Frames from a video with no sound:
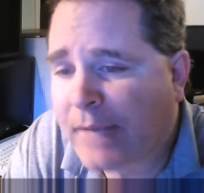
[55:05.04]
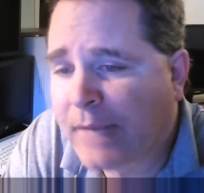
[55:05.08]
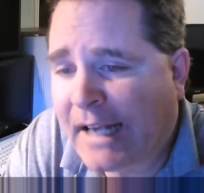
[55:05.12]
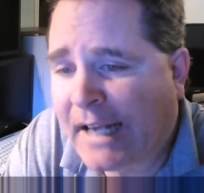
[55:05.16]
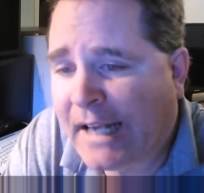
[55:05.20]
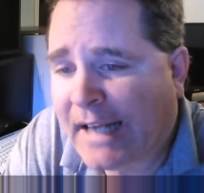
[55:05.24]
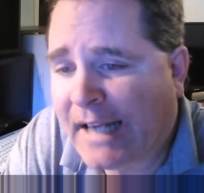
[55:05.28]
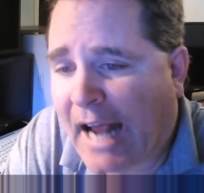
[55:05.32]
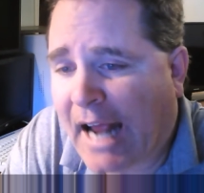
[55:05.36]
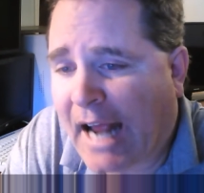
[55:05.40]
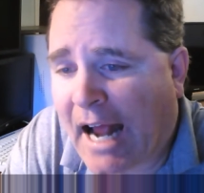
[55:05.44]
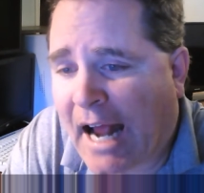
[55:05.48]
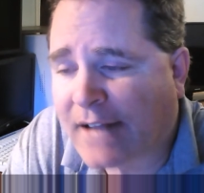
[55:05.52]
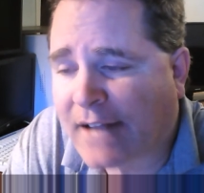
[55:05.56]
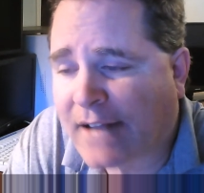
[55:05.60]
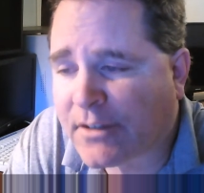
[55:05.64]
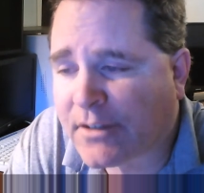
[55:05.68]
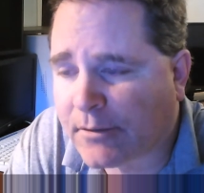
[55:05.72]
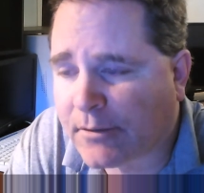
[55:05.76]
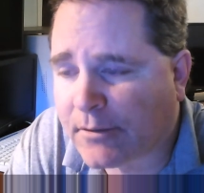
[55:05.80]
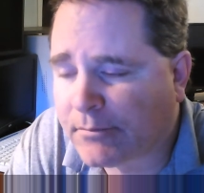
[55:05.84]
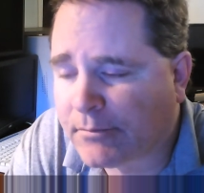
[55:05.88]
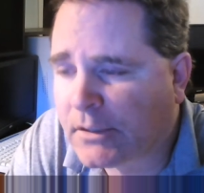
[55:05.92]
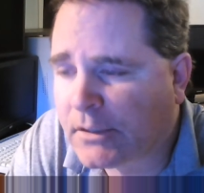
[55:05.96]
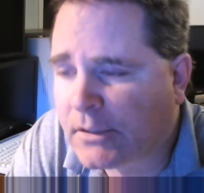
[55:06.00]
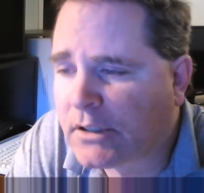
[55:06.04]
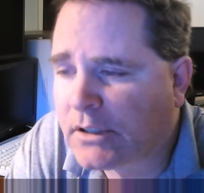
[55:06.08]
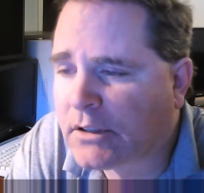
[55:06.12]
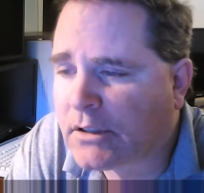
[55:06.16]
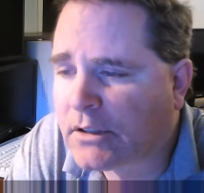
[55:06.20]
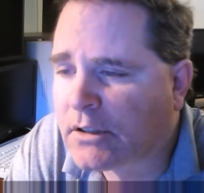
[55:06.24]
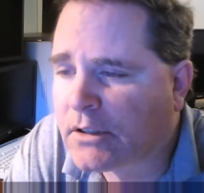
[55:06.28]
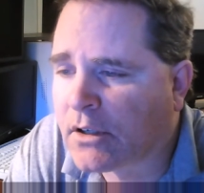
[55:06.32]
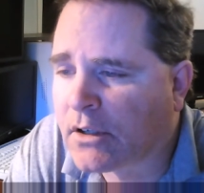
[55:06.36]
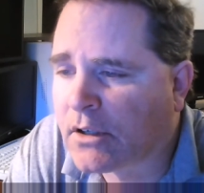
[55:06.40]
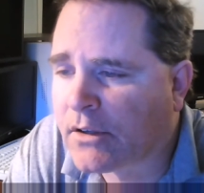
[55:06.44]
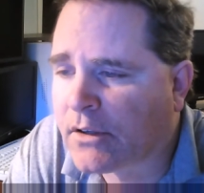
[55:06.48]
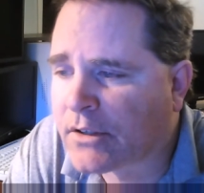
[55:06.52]
and atom
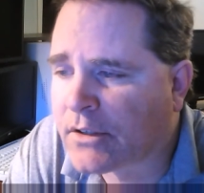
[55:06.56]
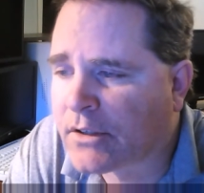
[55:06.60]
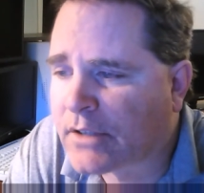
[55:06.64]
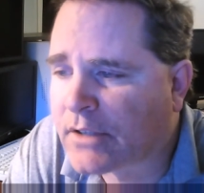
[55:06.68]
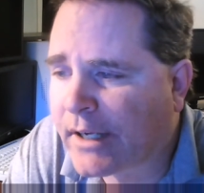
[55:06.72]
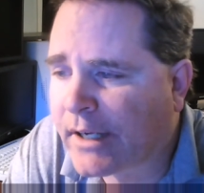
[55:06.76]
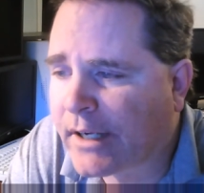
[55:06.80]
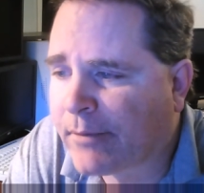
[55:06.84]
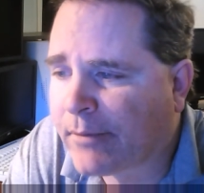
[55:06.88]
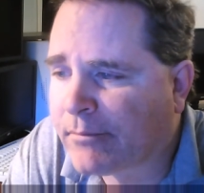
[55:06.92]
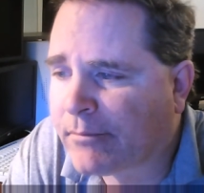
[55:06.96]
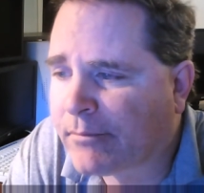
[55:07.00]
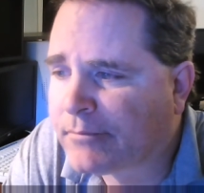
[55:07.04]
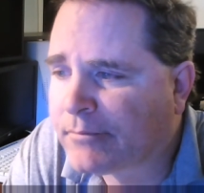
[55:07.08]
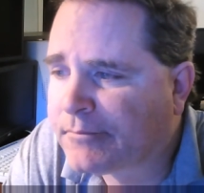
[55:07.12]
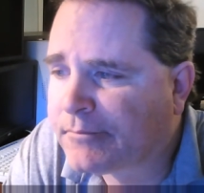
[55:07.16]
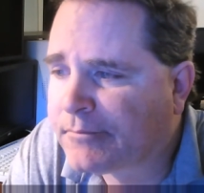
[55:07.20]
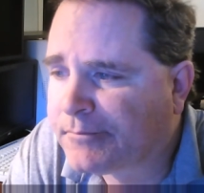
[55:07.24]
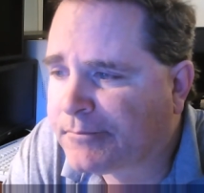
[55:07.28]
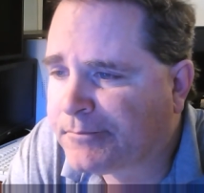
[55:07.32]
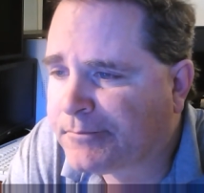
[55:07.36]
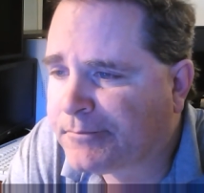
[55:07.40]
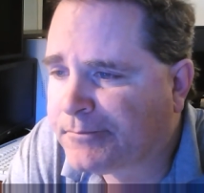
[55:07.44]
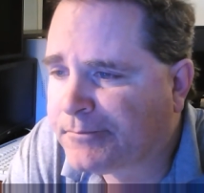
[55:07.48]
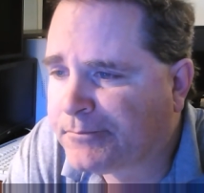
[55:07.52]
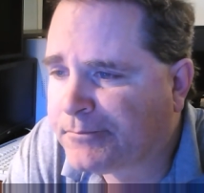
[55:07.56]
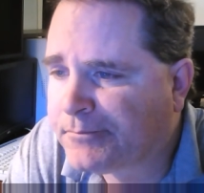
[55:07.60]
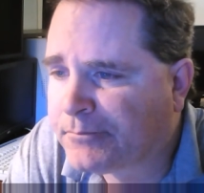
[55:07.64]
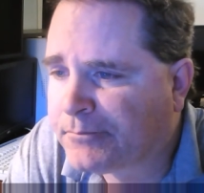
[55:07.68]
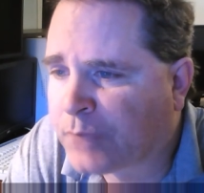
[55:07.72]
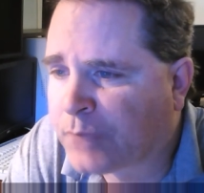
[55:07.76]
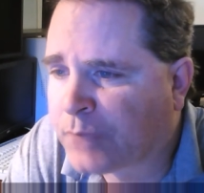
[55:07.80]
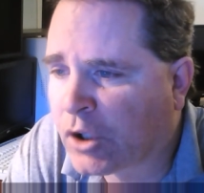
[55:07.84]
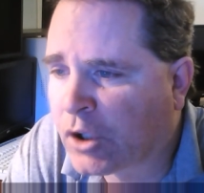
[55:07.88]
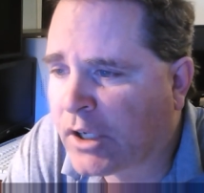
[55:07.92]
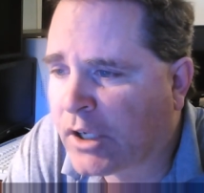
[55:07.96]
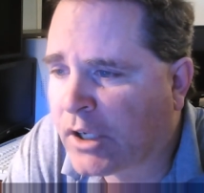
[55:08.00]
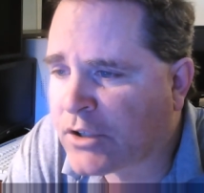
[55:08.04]
are the same
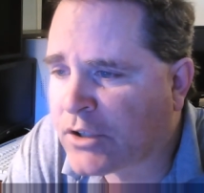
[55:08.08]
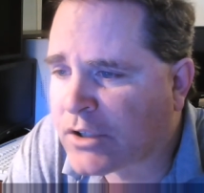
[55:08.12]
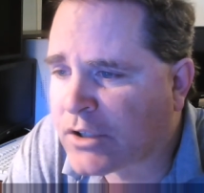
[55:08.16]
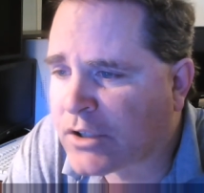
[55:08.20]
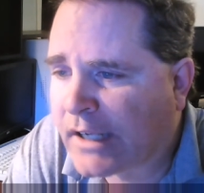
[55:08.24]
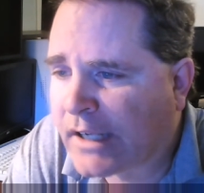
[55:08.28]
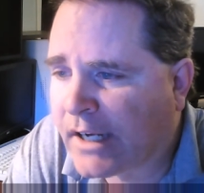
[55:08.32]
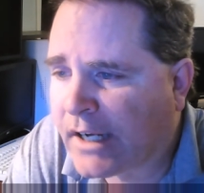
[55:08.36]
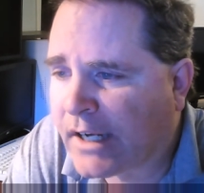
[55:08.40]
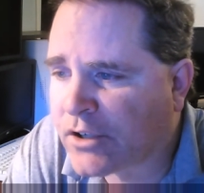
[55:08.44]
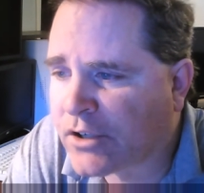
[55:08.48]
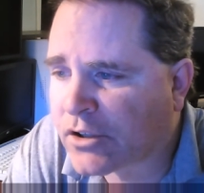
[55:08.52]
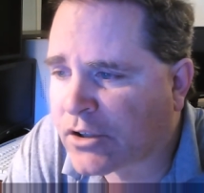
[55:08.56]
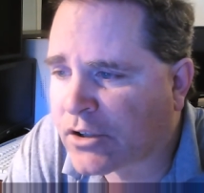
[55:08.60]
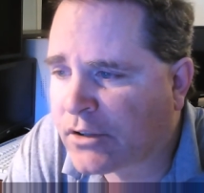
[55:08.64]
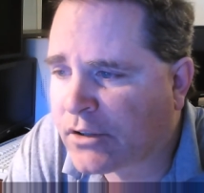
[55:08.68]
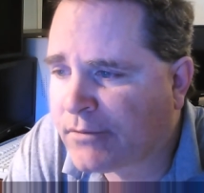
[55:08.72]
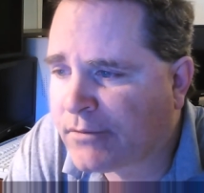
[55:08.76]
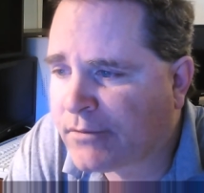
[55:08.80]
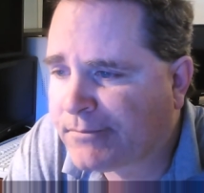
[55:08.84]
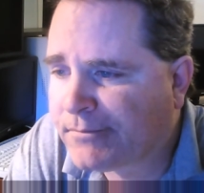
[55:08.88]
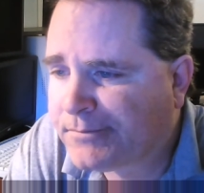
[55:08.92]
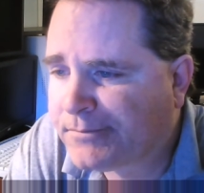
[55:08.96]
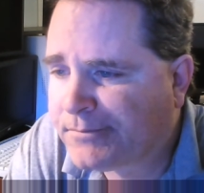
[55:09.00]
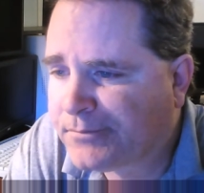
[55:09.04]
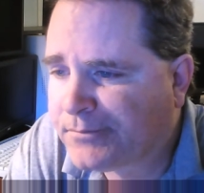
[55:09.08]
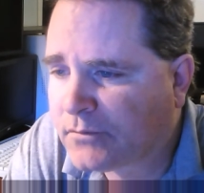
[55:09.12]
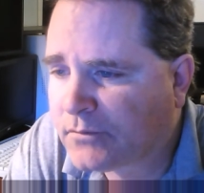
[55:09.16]
pronunciation.